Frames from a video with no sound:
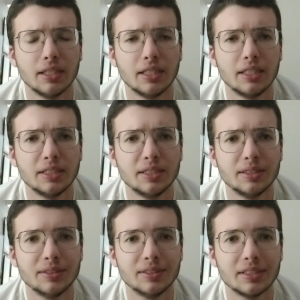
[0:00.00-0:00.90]

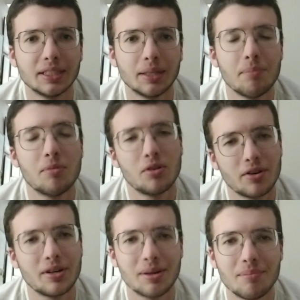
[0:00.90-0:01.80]
and
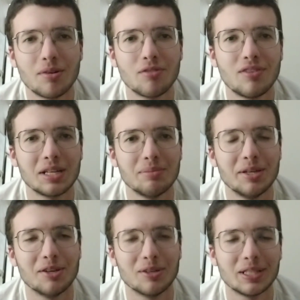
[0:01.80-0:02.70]
more more funny
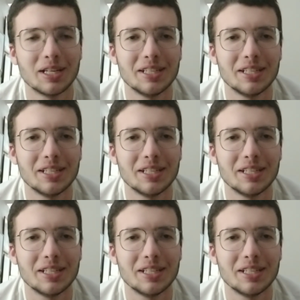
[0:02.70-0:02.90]
videos.